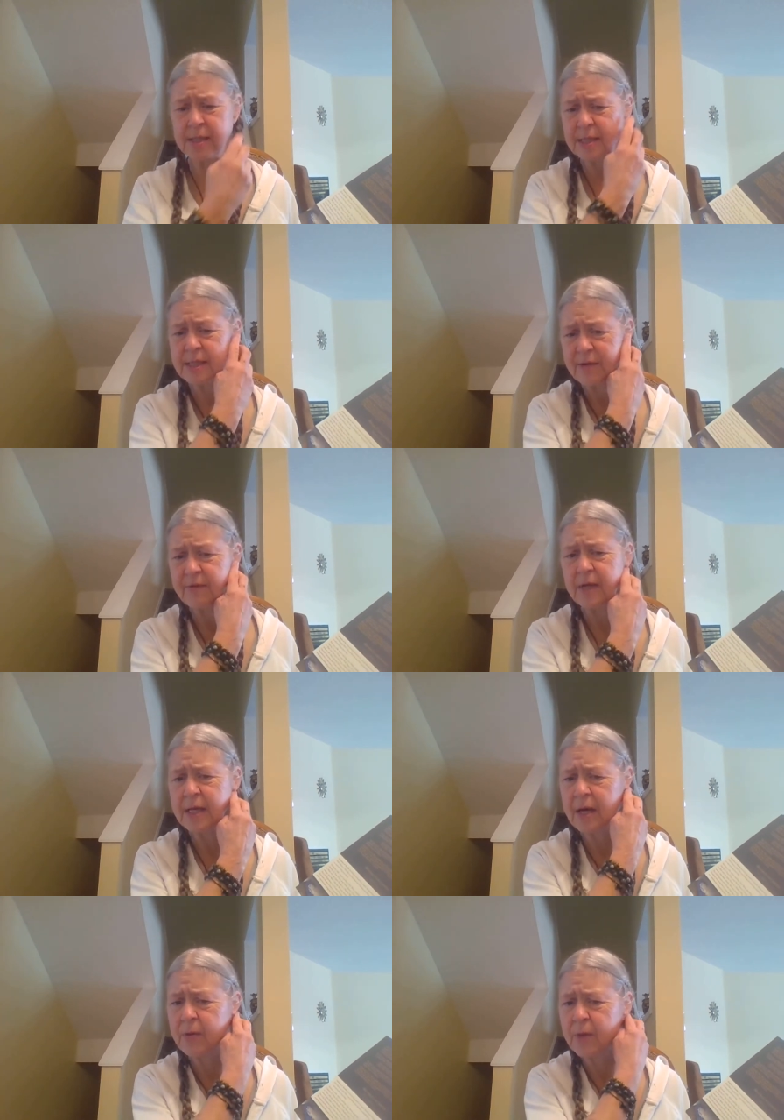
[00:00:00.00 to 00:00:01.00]
stuff like
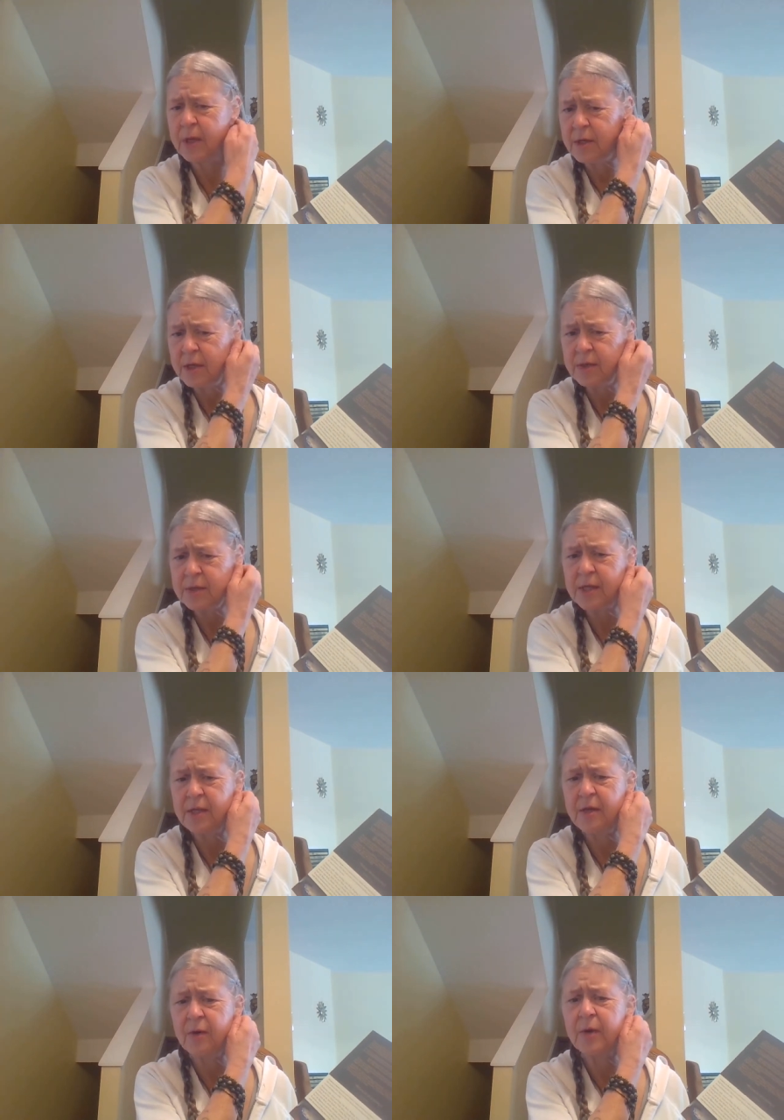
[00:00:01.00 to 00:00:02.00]
that where you're using
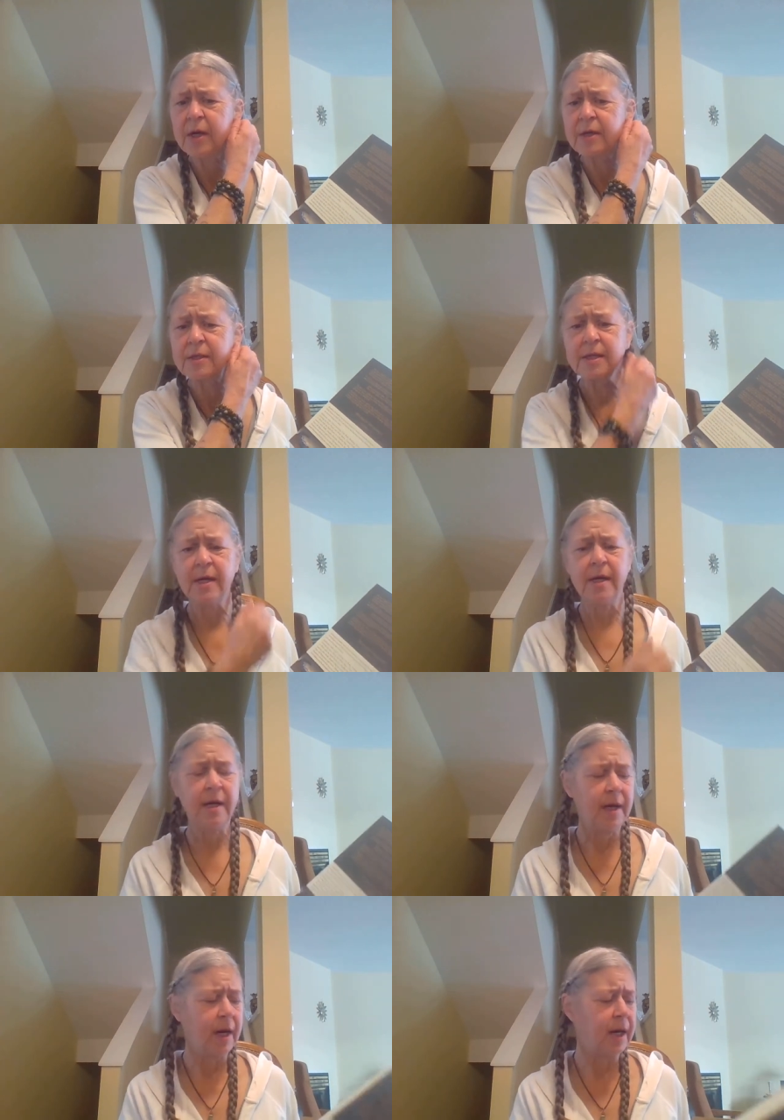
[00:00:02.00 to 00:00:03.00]
the oils.
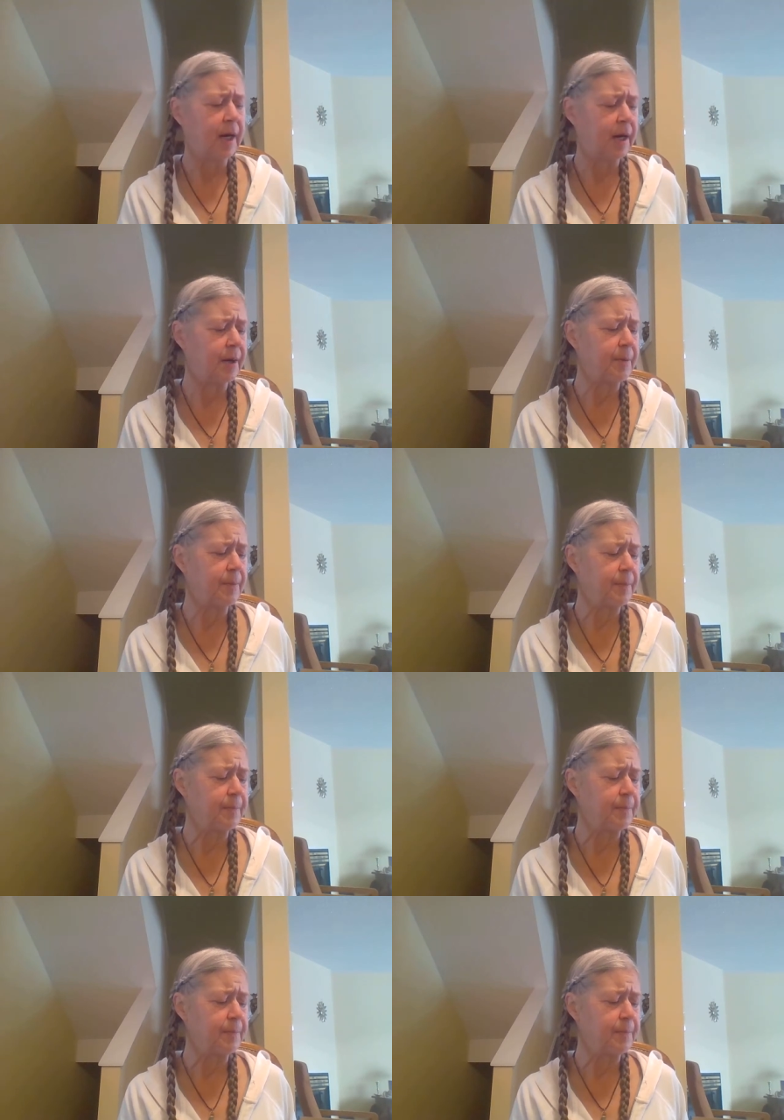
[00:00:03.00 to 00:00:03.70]
I